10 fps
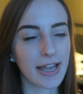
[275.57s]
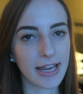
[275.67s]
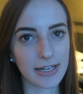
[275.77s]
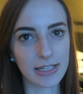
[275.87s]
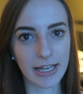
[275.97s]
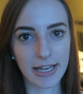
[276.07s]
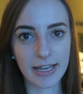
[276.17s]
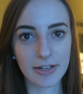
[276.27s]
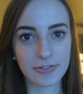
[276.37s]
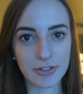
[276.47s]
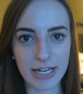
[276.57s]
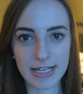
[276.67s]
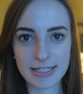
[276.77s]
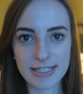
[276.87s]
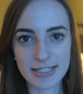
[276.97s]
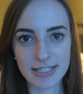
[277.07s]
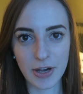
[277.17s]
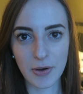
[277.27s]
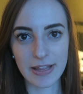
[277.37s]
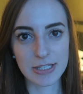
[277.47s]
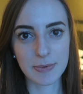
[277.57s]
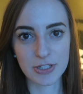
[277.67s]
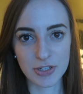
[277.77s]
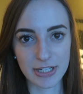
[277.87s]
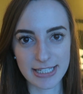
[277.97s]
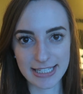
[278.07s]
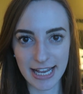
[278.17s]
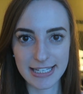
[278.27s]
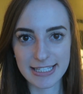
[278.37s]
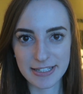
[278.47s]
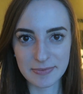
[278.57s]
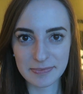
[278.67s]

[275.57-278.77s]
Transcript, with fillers: in LA in a few days. So that's what you're gonna see next.